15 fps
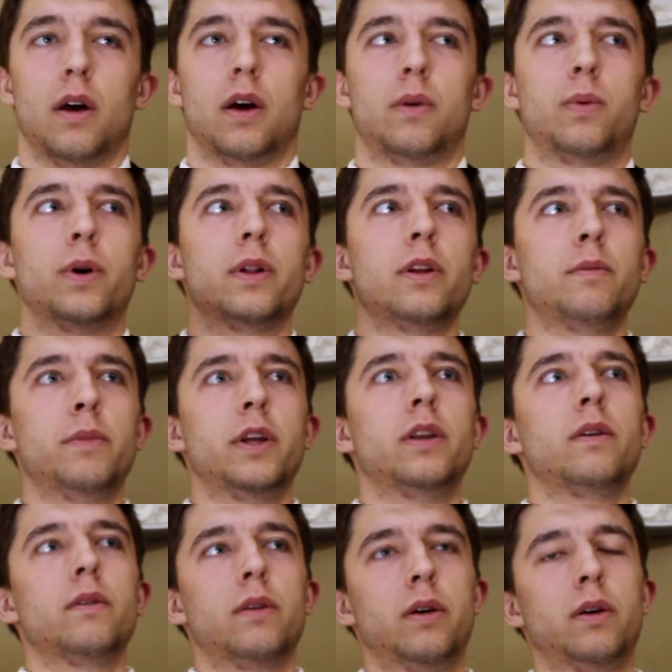I will admit
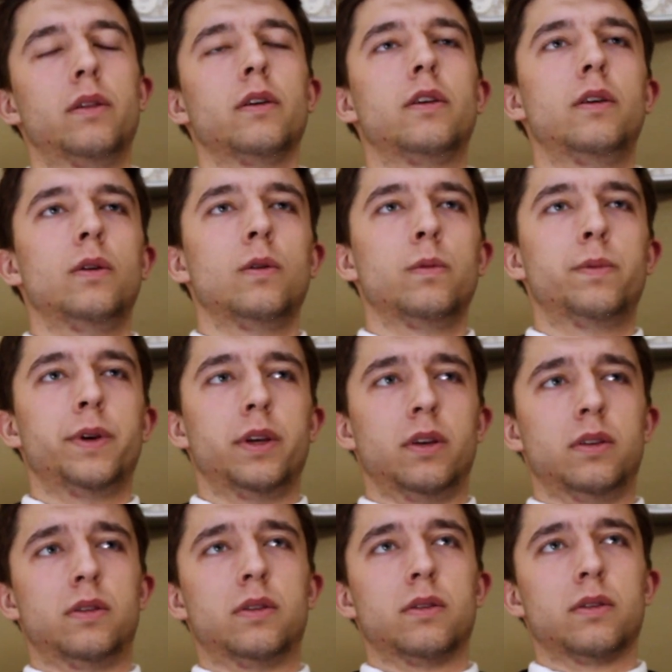it, the cube
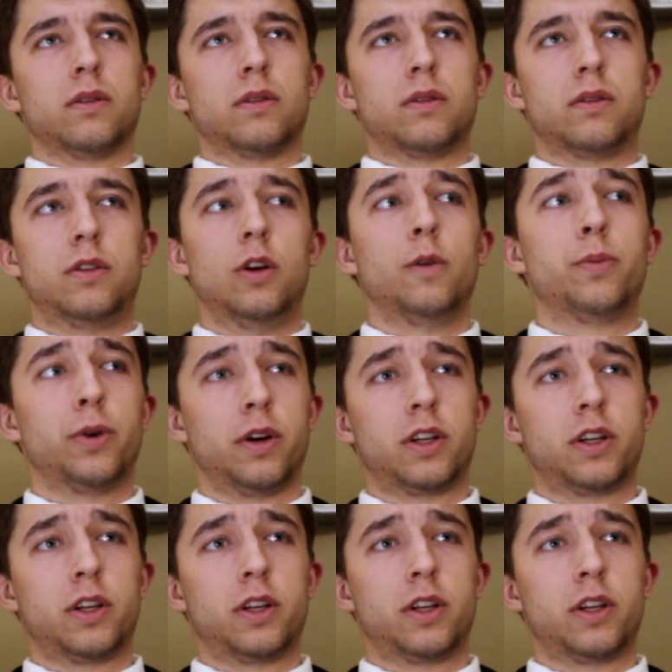is super